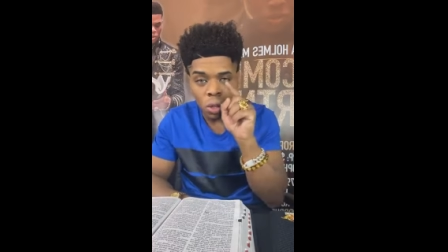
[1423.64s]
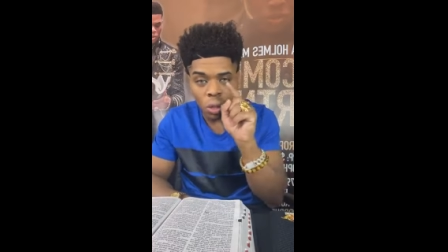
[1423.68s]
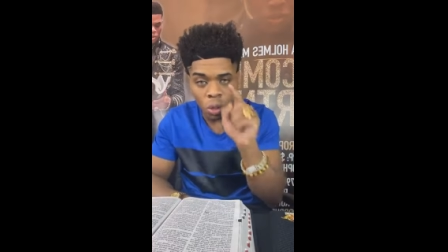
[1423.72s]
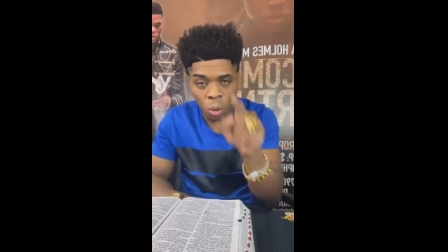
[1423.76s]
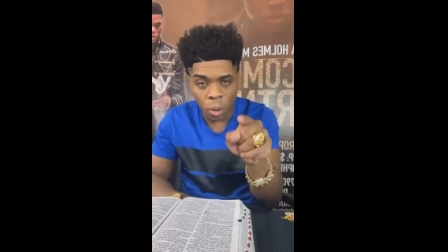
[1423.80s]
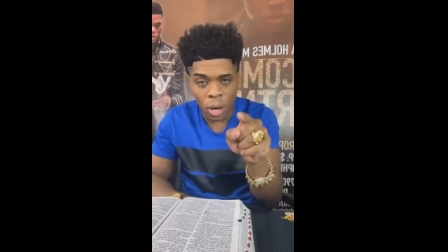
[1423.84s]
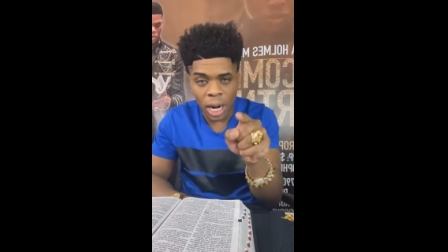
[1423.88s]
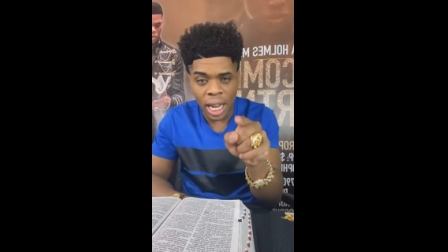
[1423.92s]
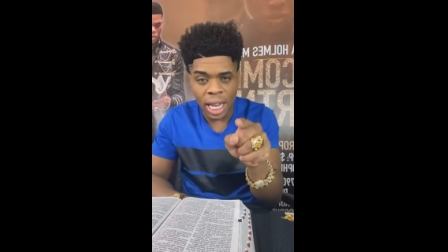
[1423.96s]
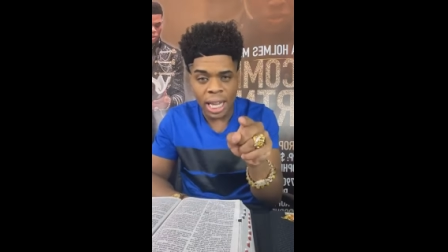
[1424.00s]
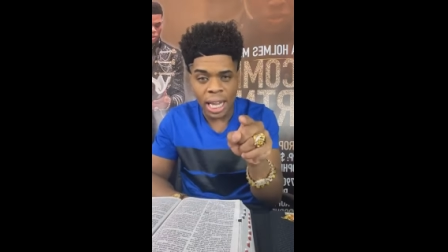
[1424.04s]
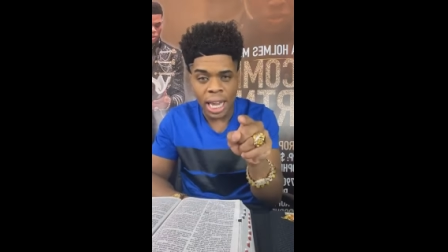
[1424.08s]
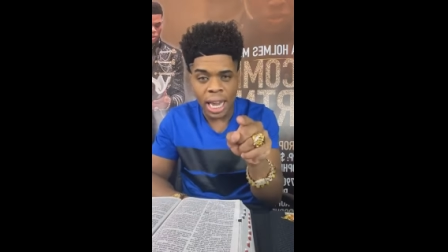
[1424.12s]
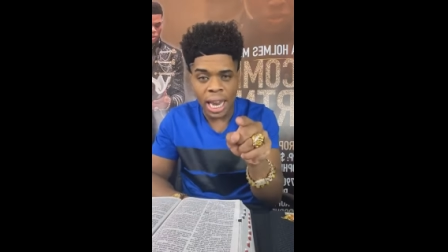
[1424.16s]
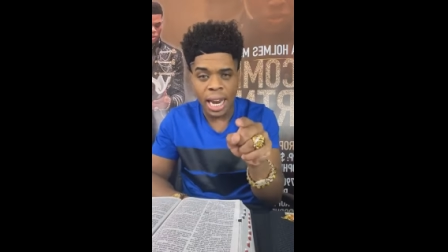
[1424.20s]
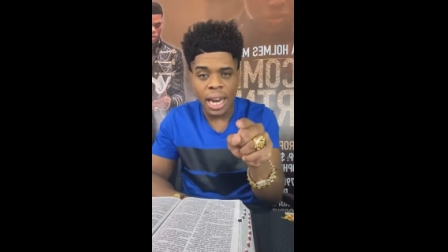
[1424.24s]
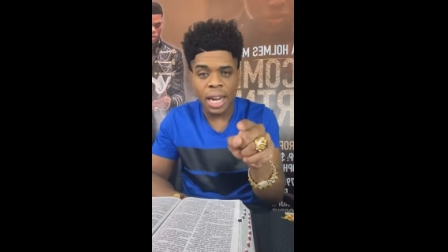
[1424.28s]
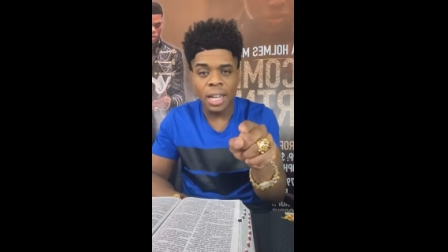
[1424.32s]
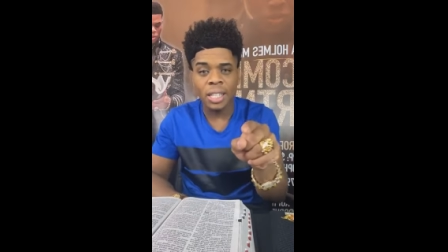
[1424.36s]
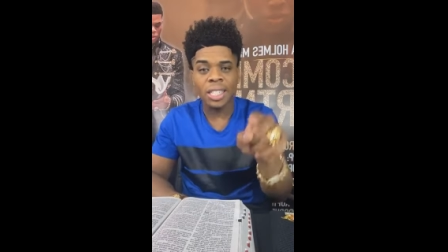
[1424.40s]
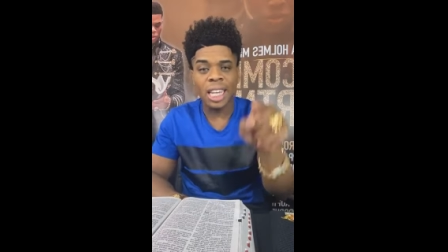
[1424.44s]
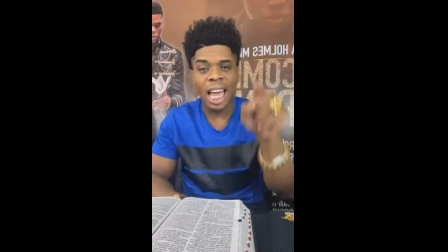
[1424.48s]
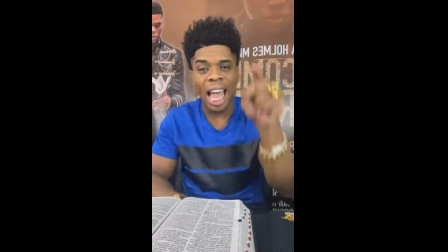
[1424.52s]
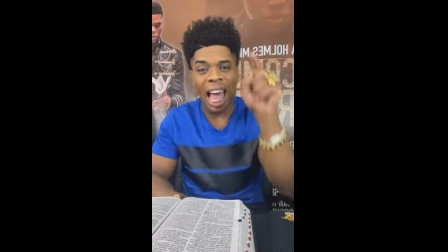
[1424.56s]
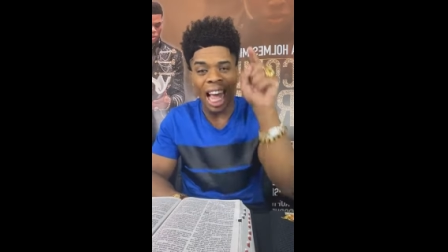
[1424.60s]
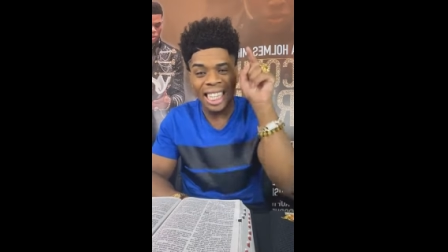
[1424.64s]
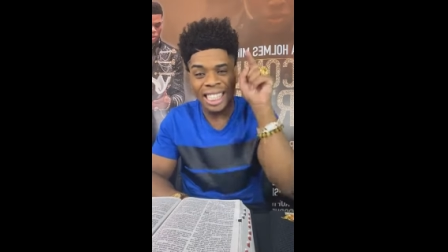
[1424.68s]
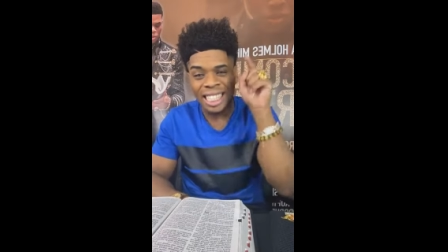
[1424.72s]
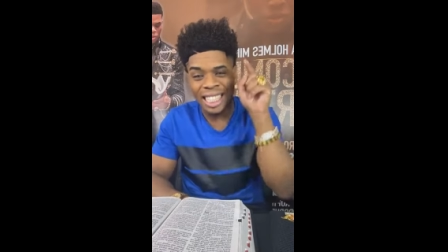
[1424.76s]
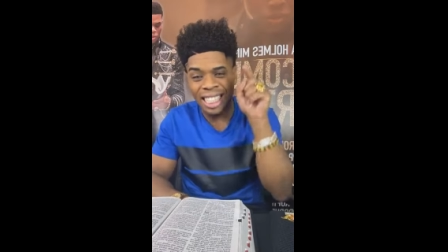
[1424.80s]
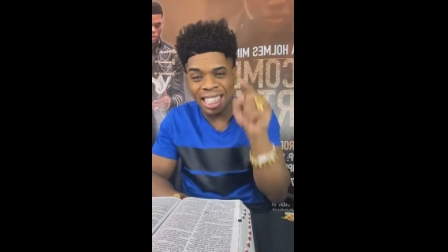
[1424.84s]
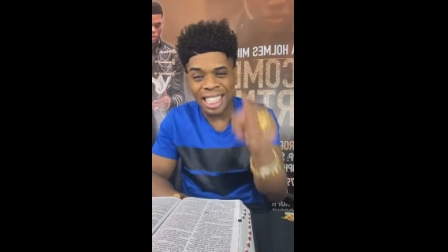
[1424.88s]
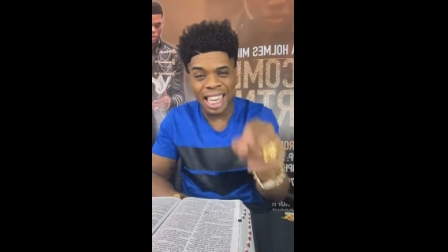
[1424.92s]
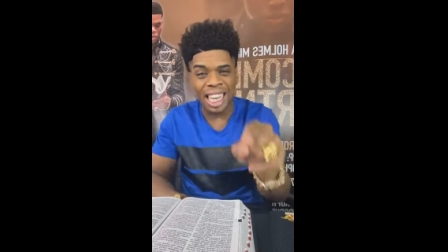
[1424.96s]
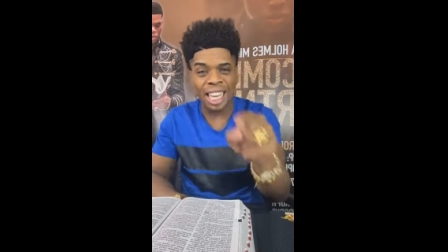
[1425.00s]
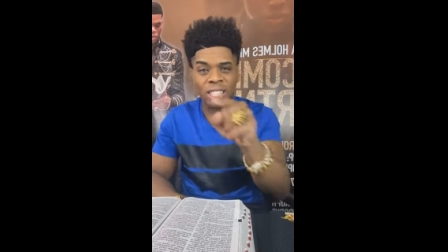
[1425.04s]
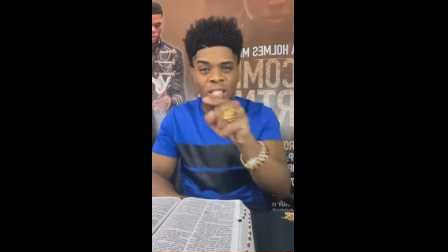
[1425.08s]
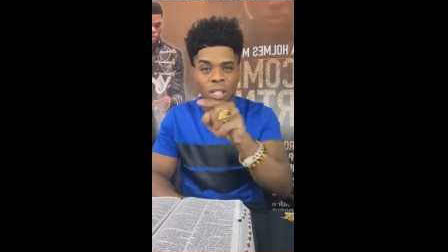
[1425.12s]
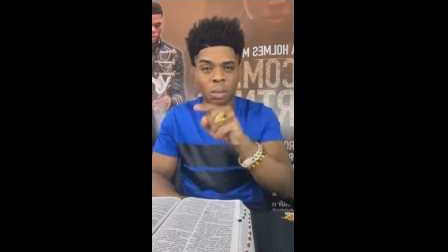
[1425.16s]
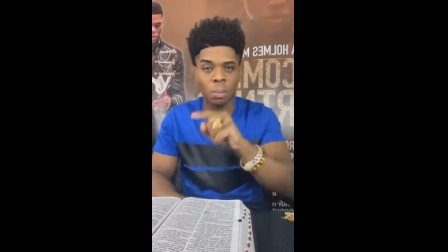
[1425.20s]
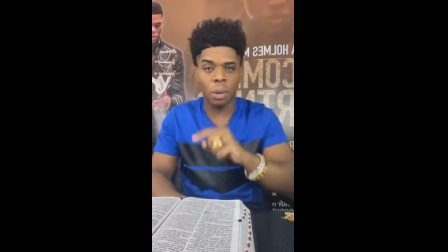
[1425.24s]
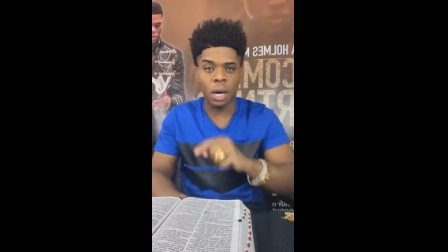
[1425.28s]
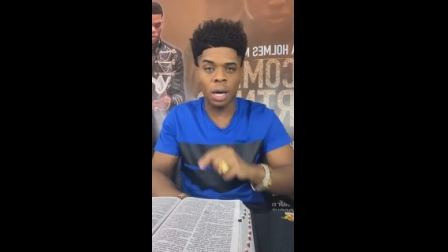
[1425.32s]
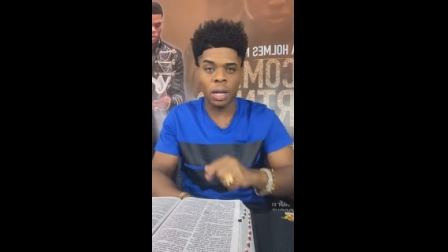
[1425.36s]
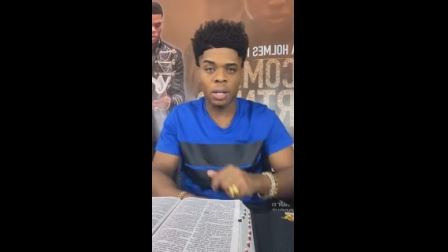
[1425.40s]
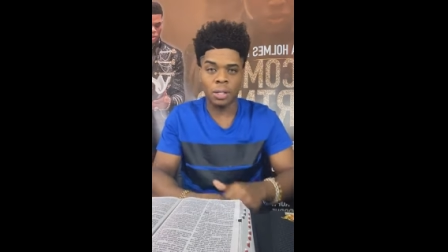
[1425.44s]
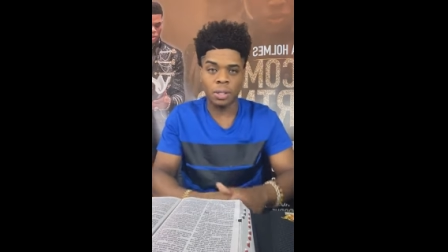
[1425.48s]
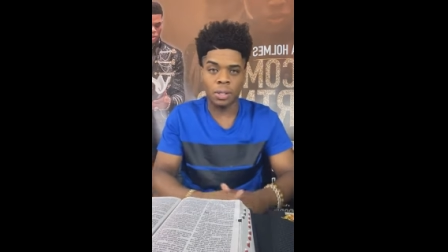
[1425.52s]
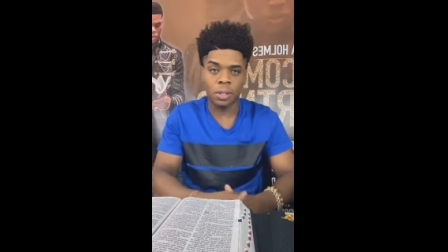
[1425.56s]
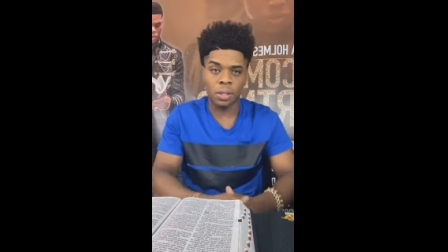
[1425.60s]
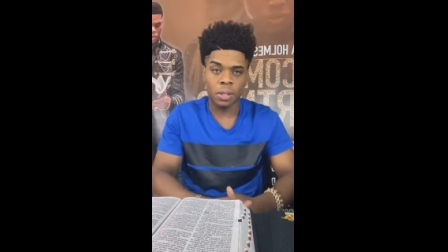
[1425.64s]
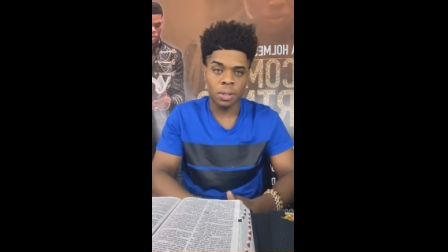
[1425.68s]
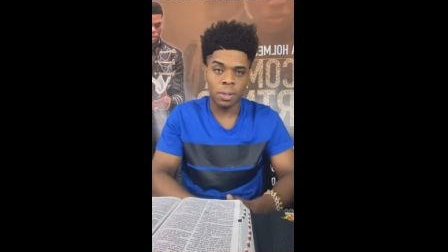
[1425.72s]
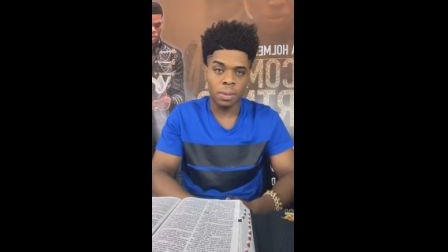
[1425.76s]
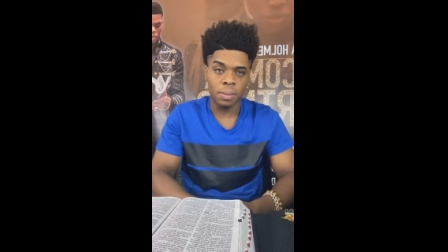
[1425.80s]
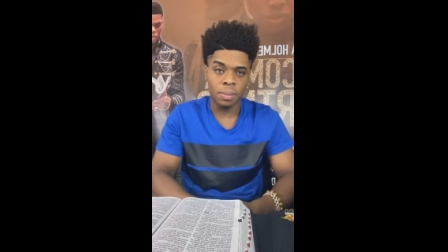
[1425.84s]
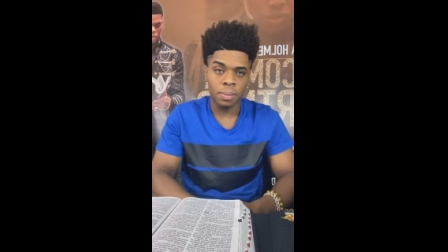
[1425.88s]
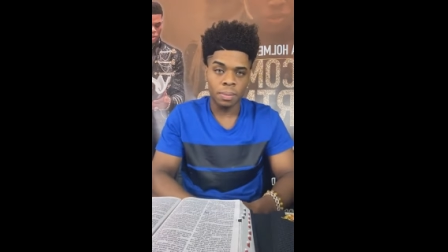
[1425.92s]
three years and six months.